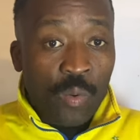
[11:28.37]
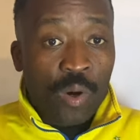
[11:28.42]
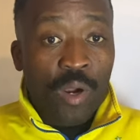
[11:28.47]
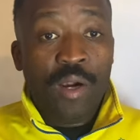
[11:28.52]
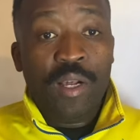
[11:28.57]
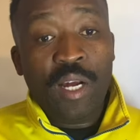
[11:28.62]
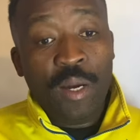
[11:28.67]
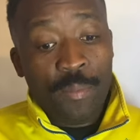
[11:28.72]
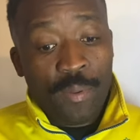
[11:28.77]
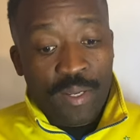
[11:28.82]

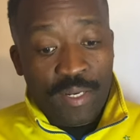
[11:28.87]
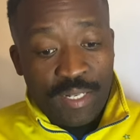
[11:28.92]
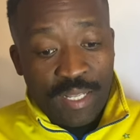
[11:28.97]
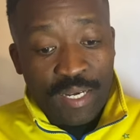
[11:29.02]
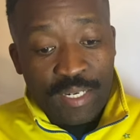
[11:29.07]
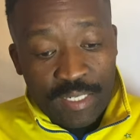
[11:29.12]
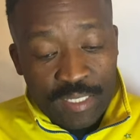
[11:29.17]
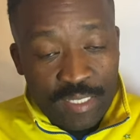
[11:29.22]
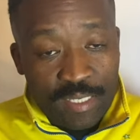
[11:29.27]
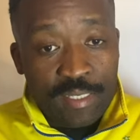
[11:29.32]
World Cup, and
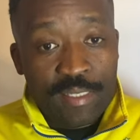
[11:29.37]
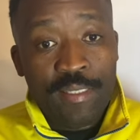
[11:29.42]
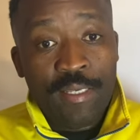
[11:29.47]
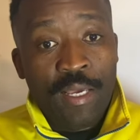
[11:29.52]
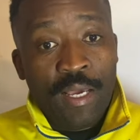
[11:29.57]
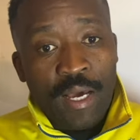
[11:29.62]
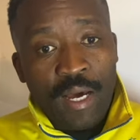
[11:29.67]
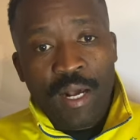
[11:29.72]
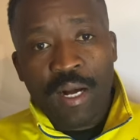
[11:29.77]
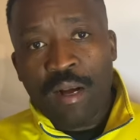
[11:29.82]
that is
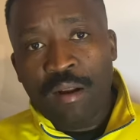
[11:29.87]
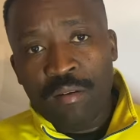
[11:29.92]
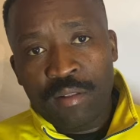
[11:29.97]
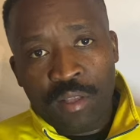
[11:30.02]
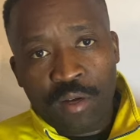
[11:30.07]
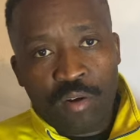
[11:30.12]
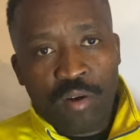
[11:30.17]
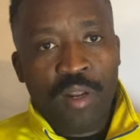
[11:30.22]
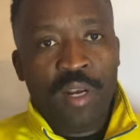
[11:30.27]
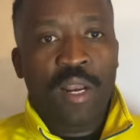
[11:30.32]
around
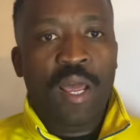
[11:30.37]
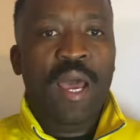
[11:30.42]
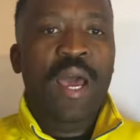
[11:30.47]
the corner.